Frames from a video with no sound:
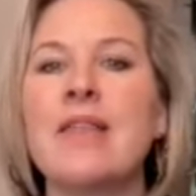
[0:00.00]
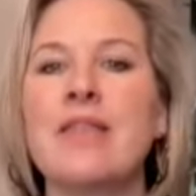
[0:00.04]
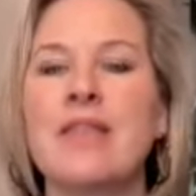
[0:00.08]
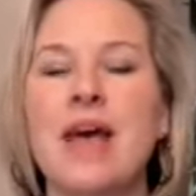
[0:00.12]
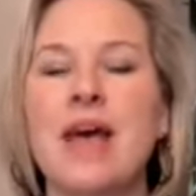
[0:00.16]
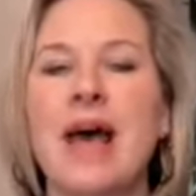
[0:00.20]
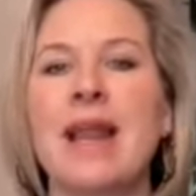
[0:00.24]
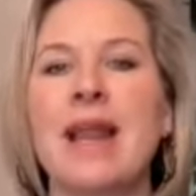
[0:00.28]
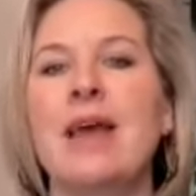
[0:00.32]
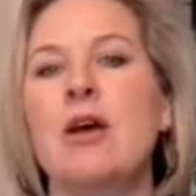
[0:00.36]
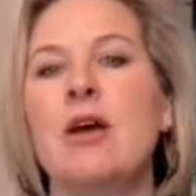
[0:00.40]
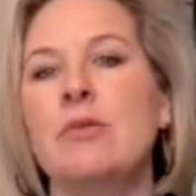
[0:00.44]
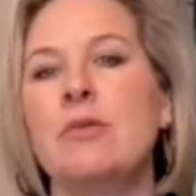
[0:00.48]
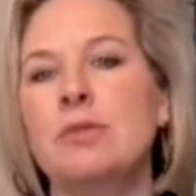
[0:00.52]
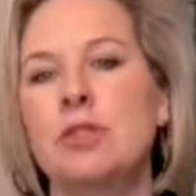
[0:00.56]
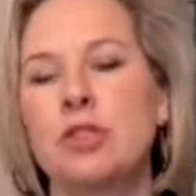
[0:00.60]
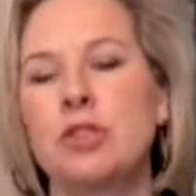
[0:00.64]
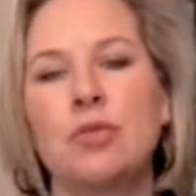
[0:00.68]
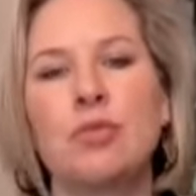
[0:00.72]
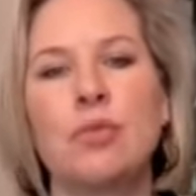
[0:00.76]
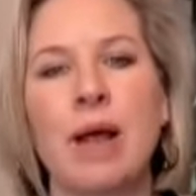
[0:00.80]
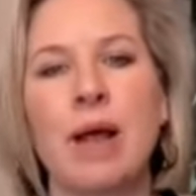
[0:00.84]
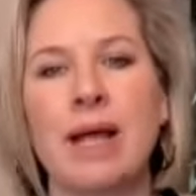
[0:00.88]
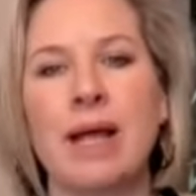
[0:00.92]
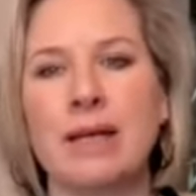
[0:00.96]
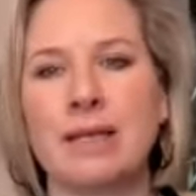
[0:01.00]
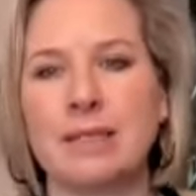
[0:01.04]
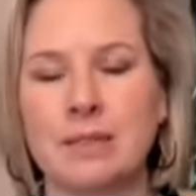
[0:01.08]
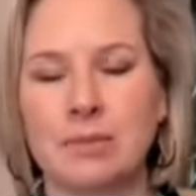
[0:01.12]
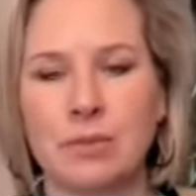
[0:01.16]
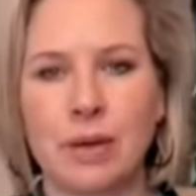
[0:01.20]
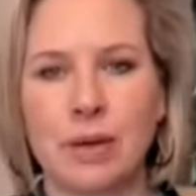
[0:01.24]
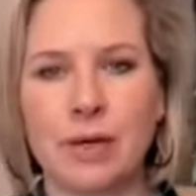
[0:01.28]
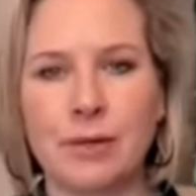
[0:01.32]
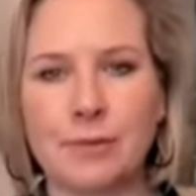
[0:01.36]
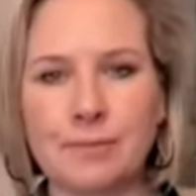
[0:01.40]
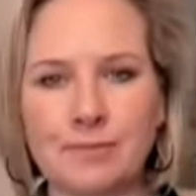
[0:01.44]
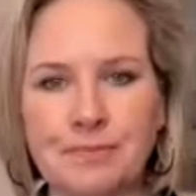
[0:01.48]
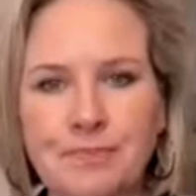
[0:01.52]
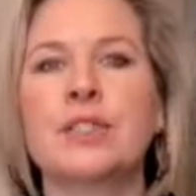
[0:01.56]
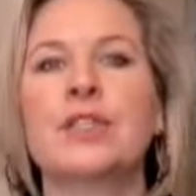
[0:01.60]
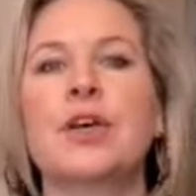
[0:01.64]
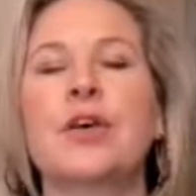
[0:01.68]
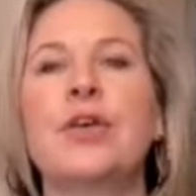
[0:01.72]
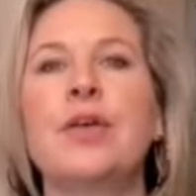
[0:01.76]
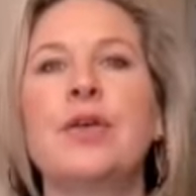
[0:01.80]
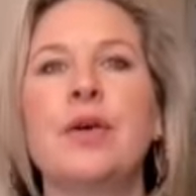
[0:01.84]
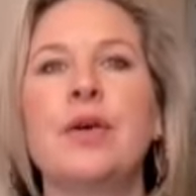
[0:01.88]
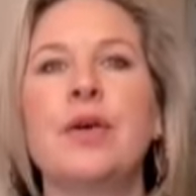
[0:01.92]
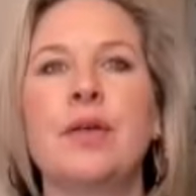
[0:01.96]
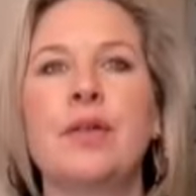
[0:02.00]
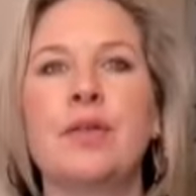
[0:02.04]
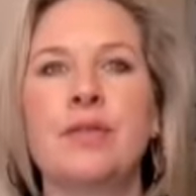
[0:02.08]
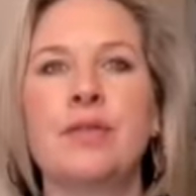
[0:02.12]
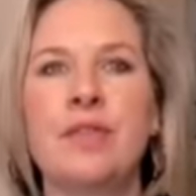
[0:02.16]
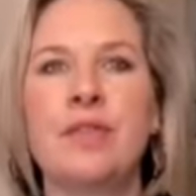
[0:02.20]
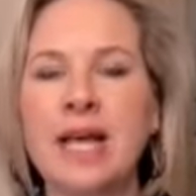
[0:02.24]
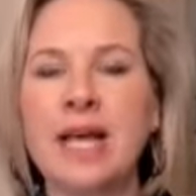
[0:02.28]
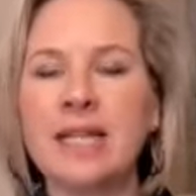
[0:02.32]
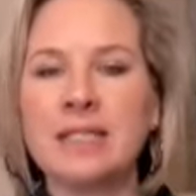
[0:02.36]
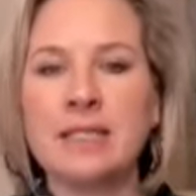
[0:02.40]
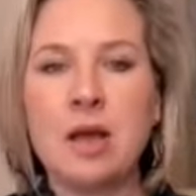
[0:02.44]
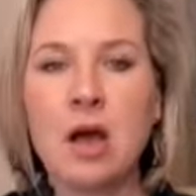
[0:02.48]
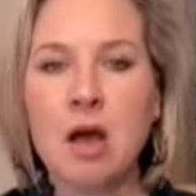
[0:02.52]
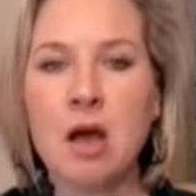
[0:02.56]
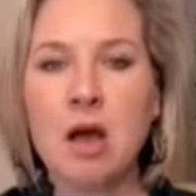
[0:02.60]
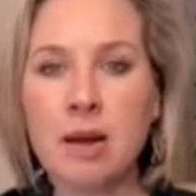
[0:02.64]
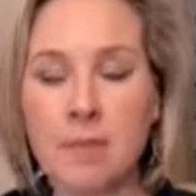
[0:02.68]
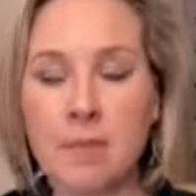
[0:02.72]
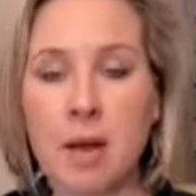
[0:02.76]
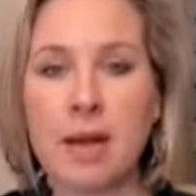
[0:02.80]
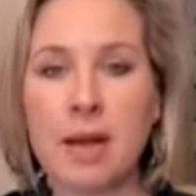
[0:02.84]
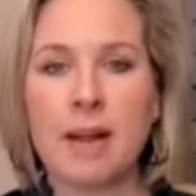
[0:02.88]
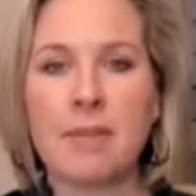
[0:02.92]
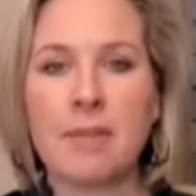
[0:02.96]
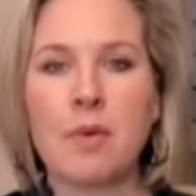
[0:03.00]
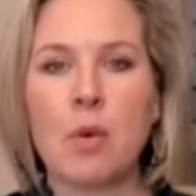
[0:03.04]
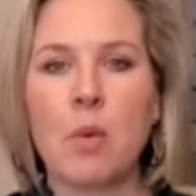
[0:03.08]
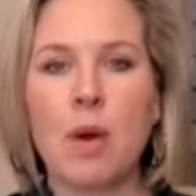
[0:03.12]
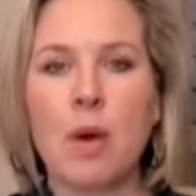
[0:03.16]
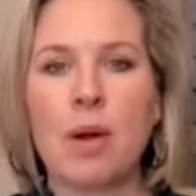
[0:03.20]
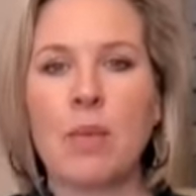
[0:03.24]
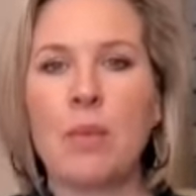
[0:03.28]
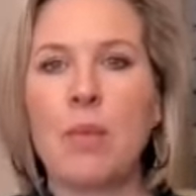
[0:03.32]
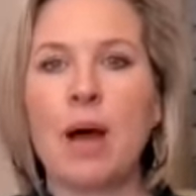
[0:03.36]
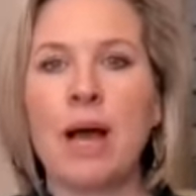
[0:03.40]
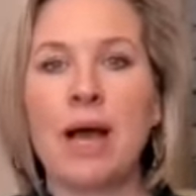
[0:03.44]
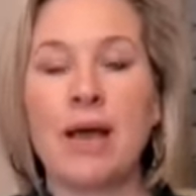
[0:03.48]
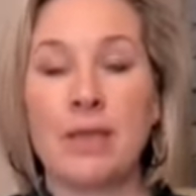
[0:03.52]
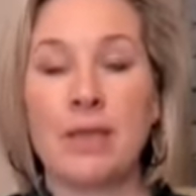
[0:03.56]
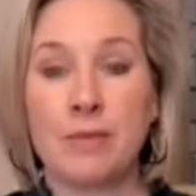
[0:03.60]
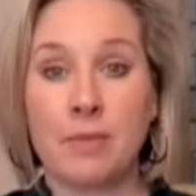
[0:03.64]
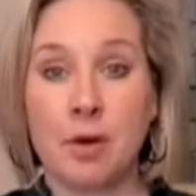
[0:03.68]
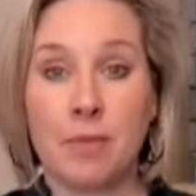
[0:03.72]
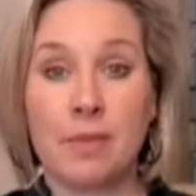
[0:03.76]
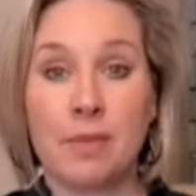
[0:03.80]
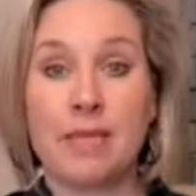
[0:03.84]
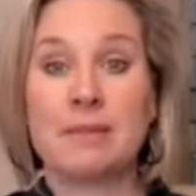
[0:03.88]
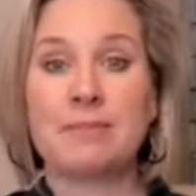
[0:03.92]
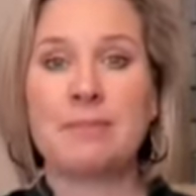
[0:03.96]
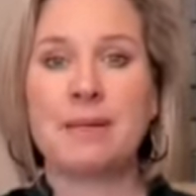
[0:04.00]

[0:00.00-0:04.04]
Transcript: That helps you rank as well. So that's kind of my number one way at the moment,